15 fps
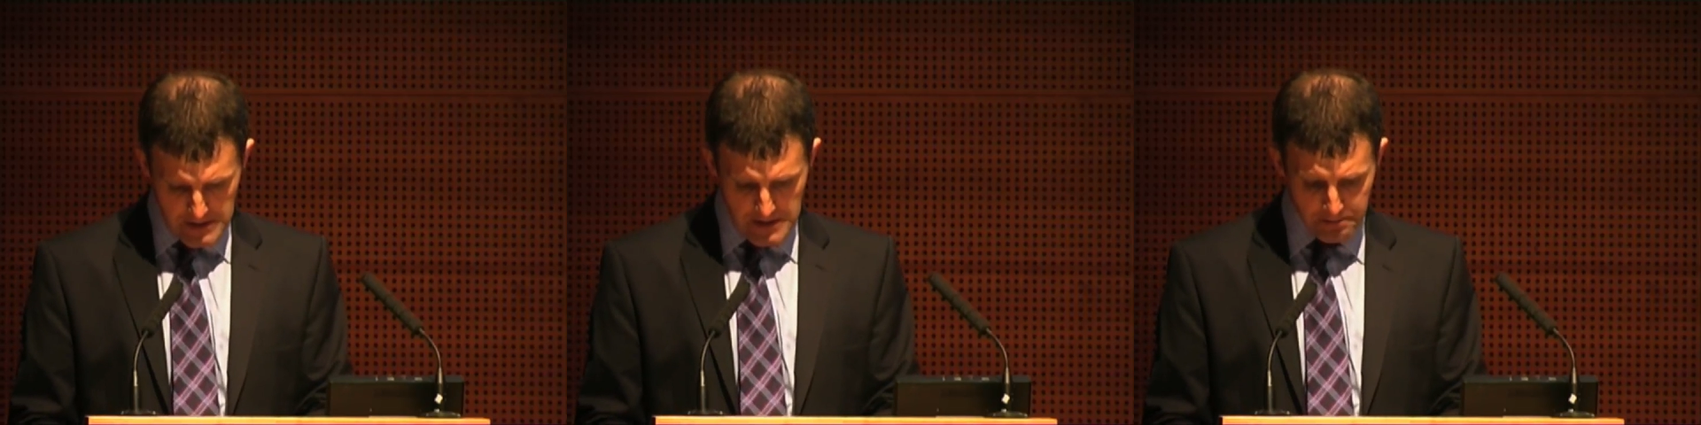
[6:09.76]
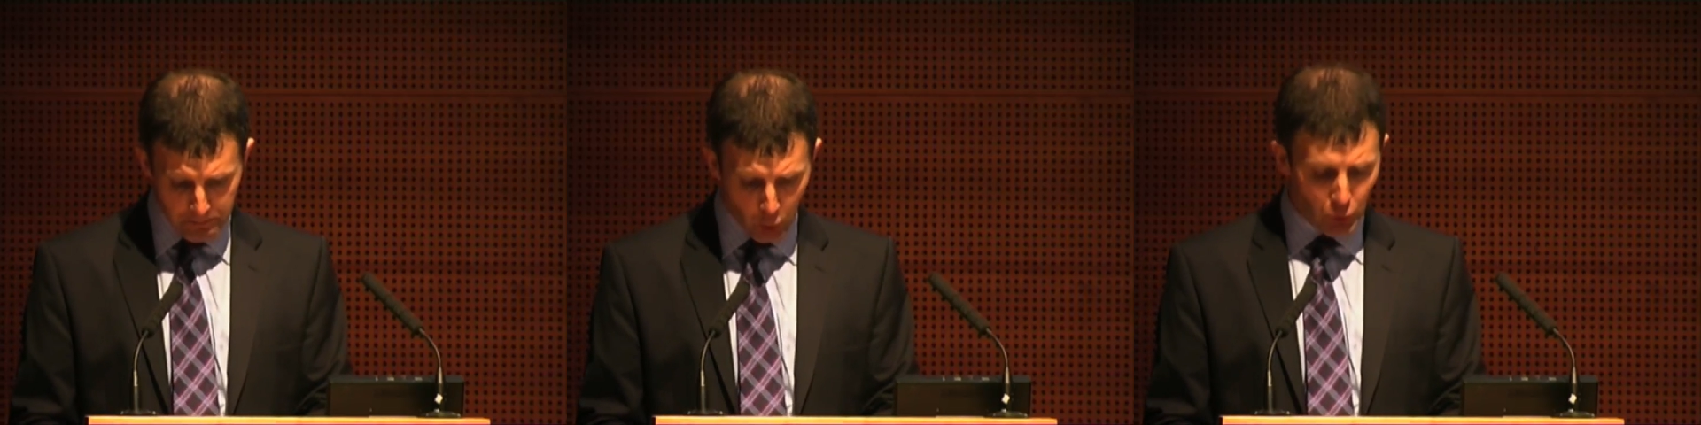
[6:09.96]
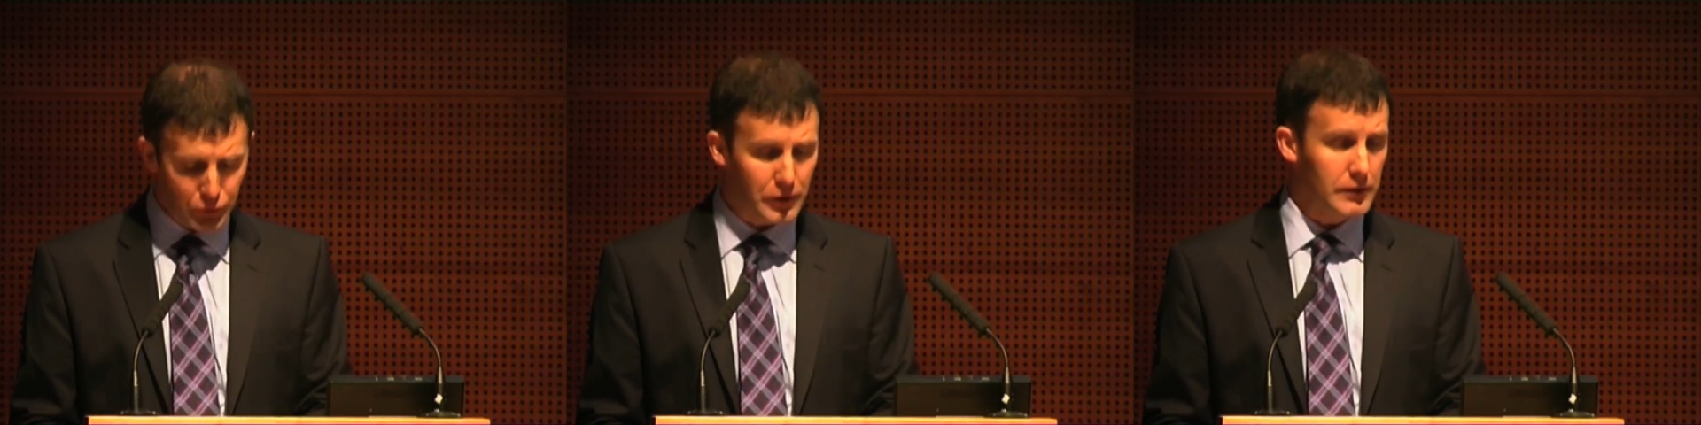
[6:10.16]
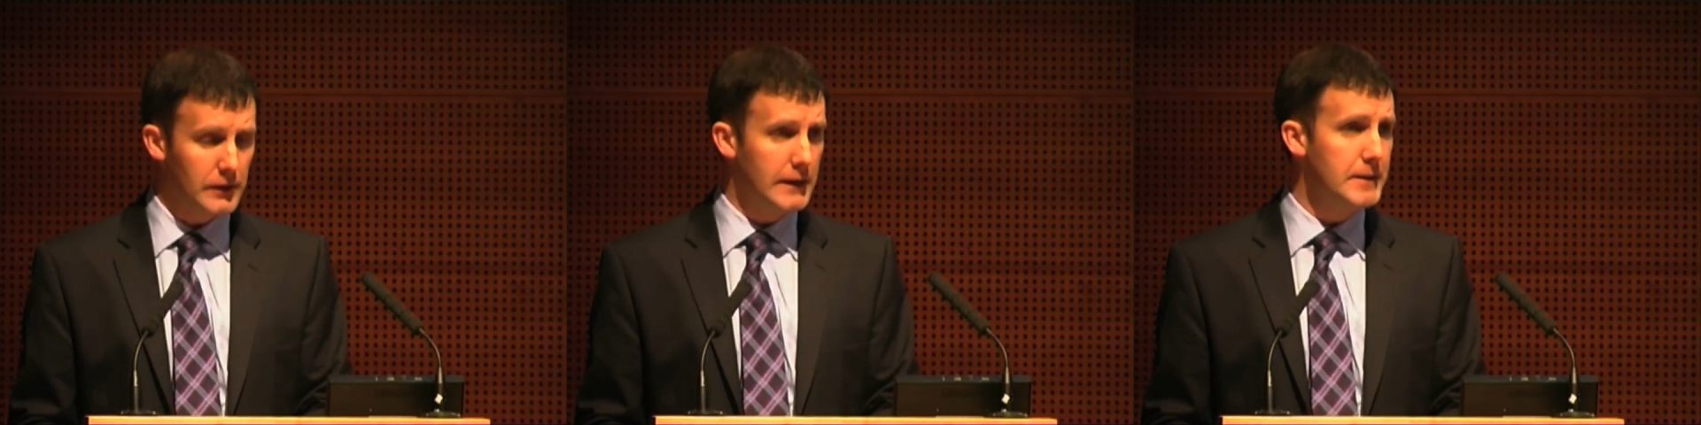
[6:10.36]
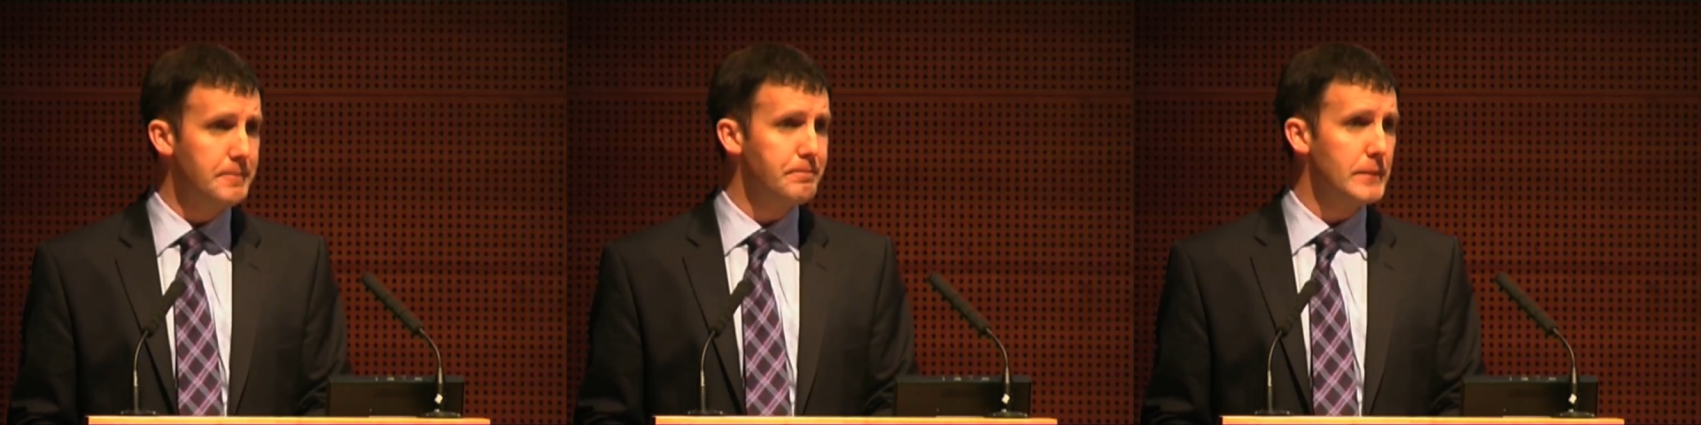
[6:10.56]

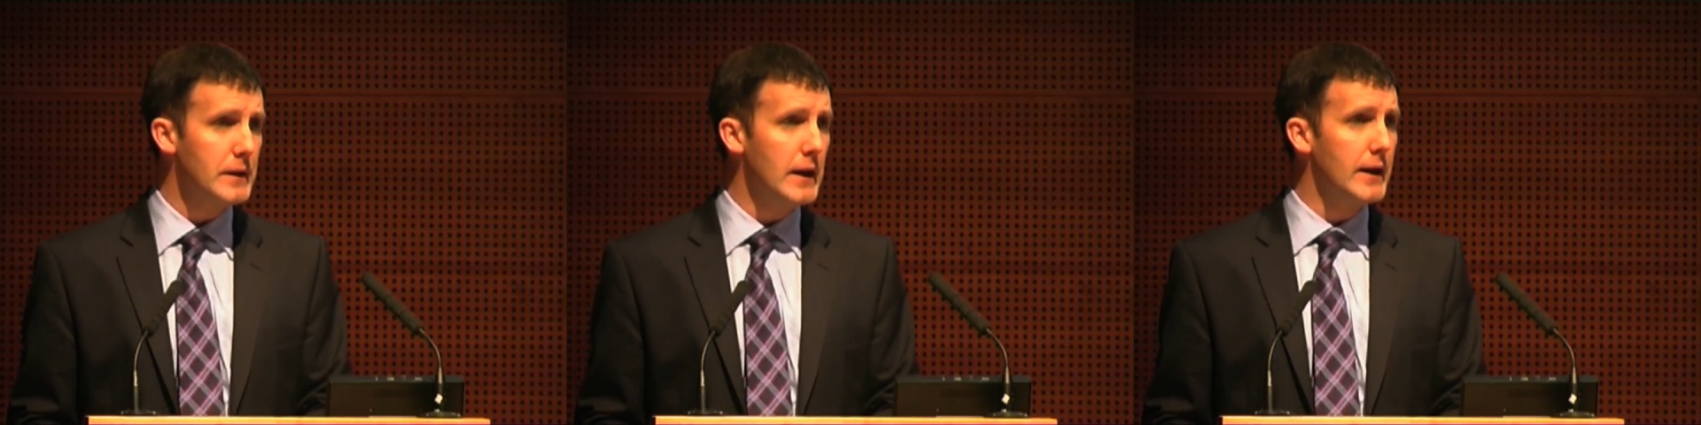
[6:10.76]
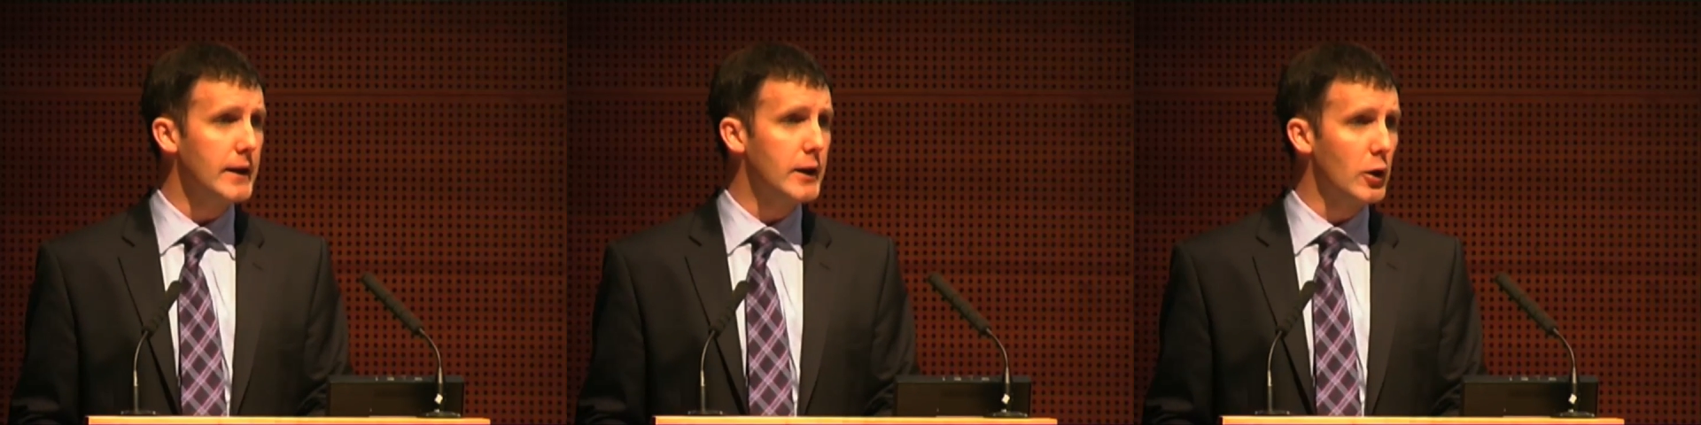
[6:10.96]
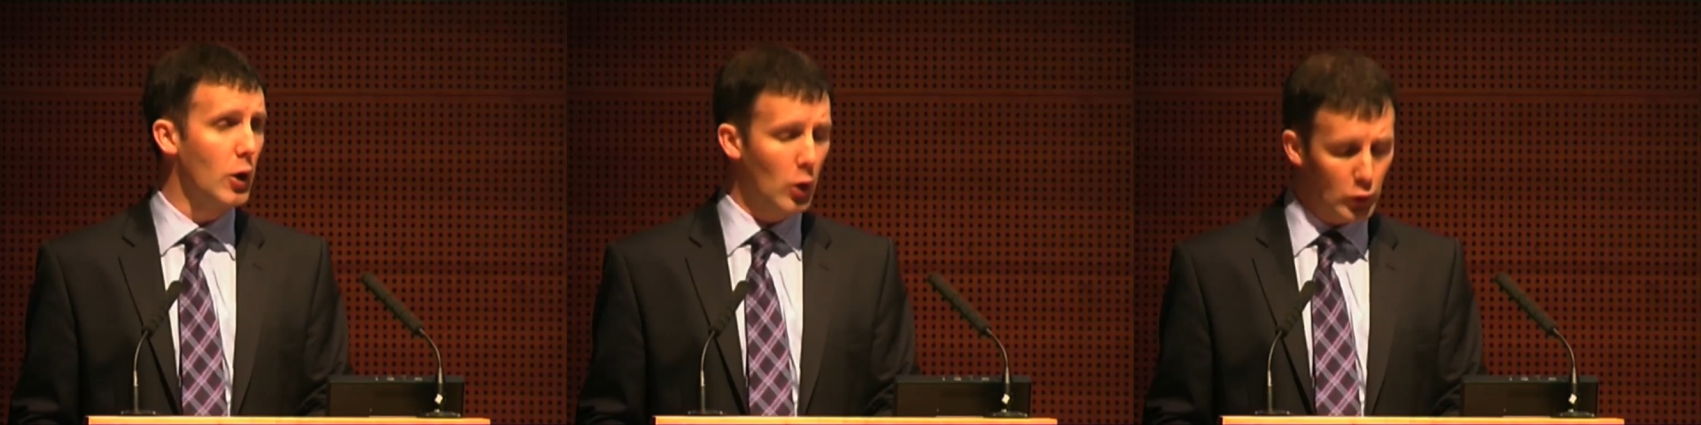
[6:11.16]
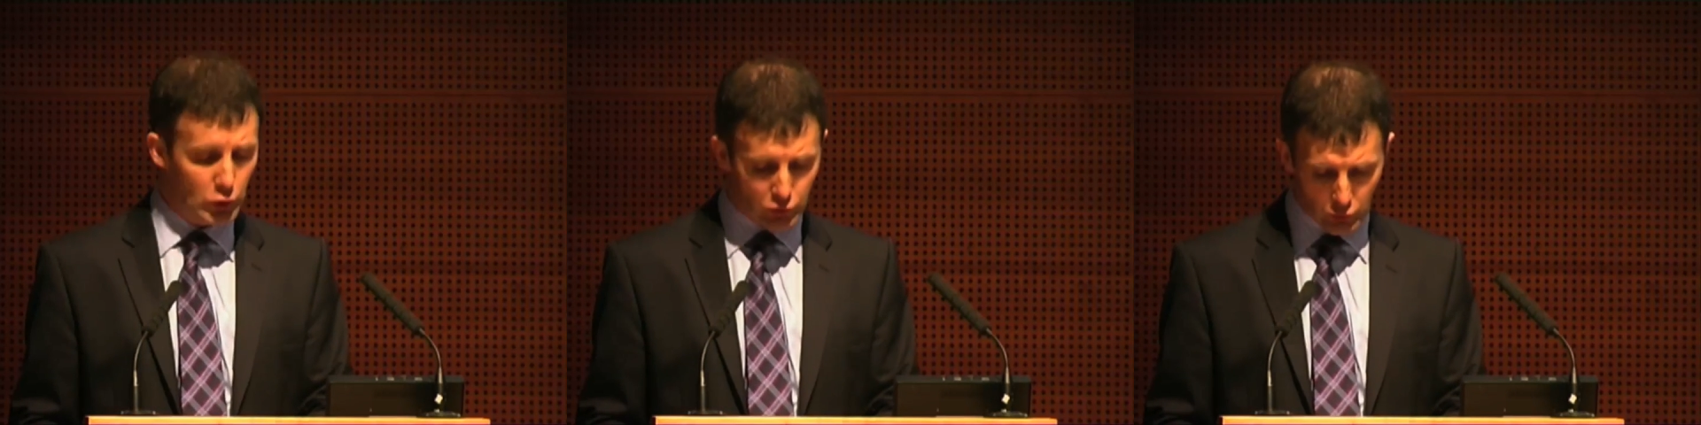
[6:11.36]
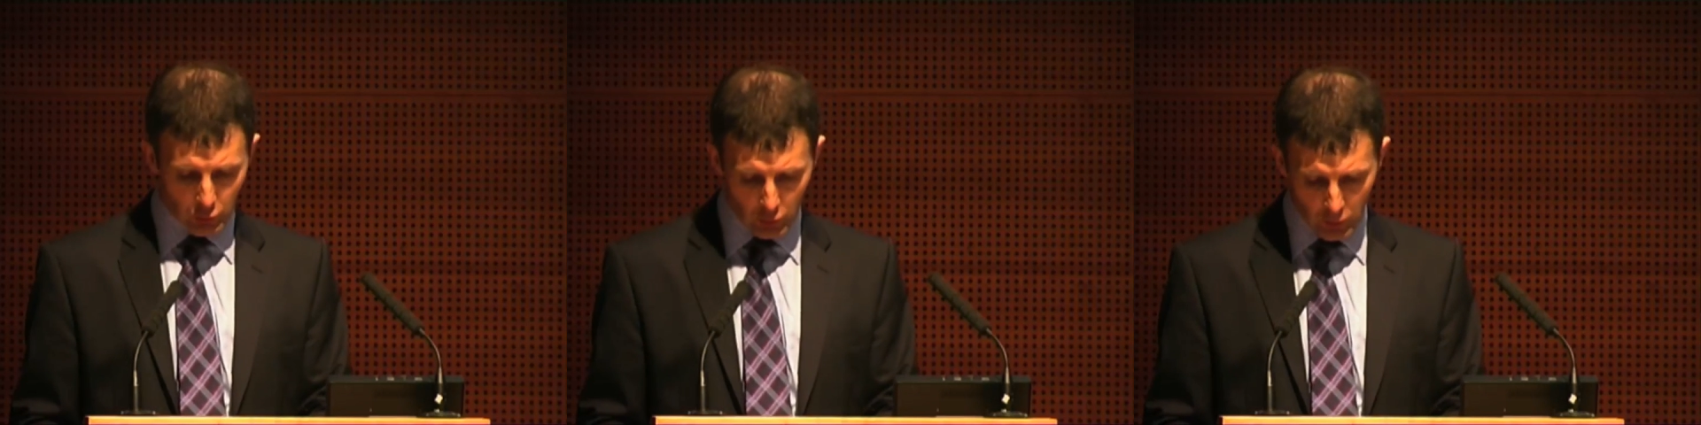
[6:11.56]
Importantly, it can
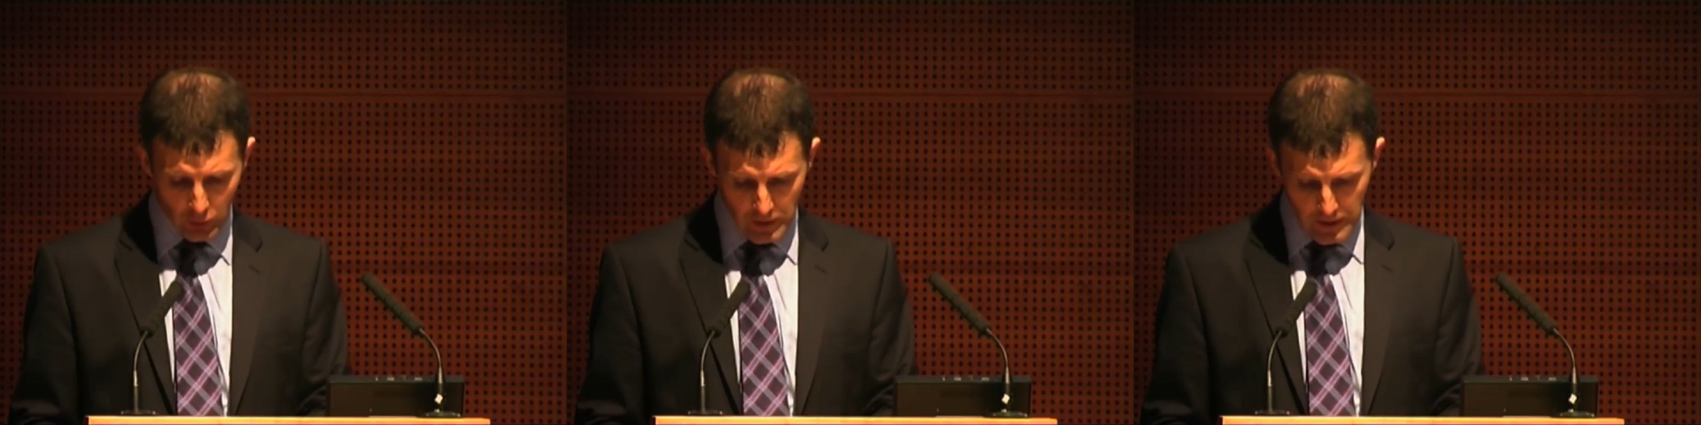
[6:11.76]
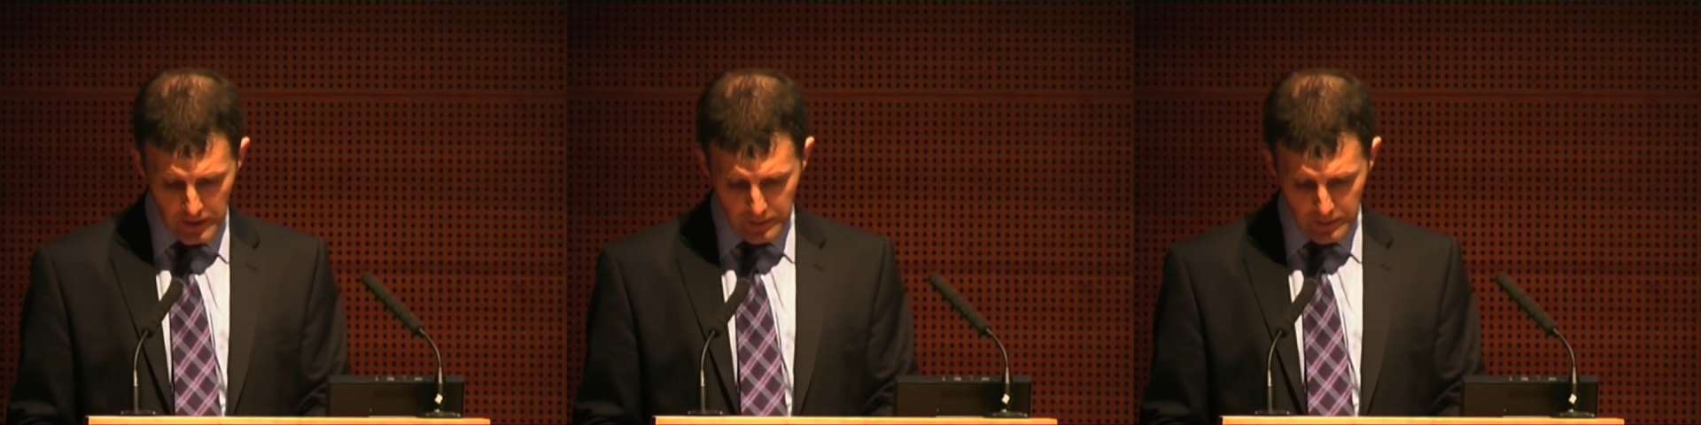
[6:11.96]
also